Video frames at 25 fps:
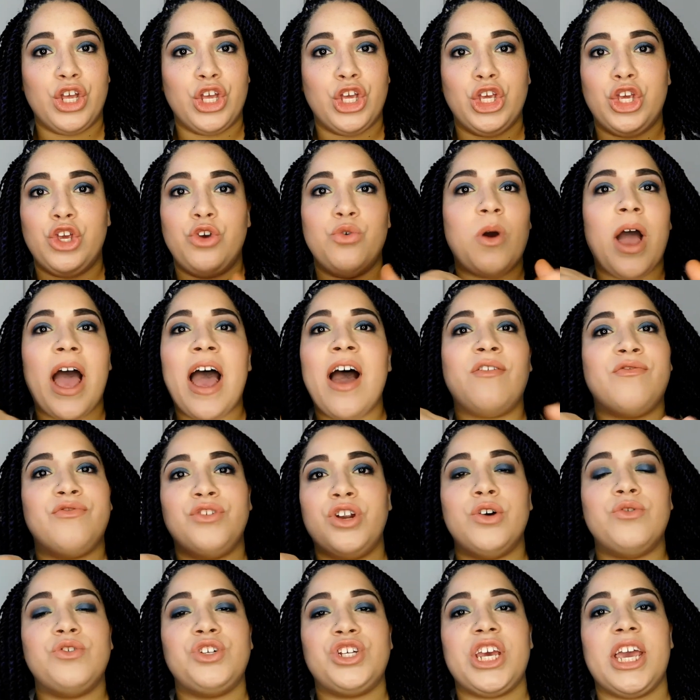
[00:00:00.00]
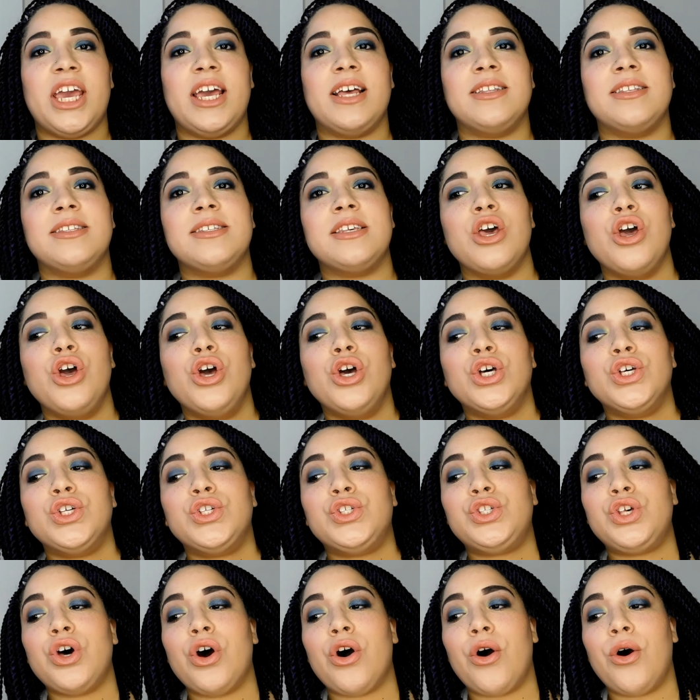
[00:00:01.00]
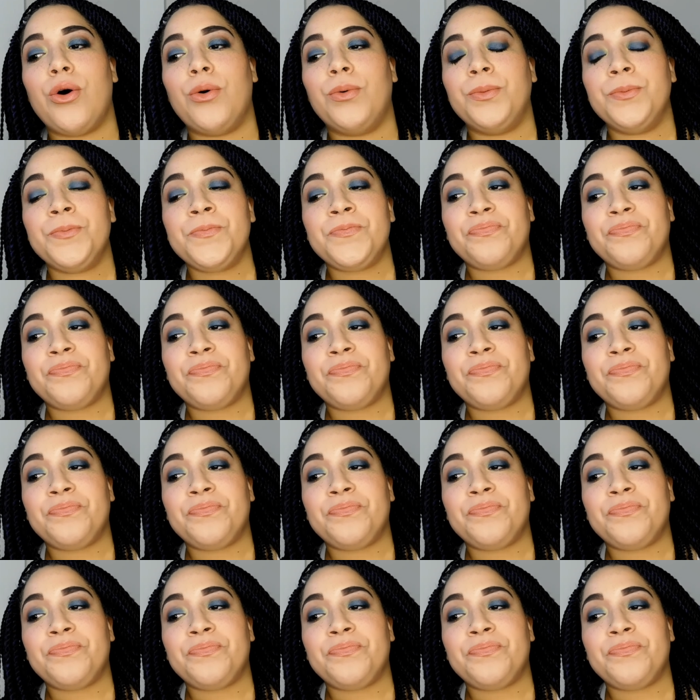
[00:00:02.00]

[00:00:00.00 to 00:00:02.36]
you have no chance. So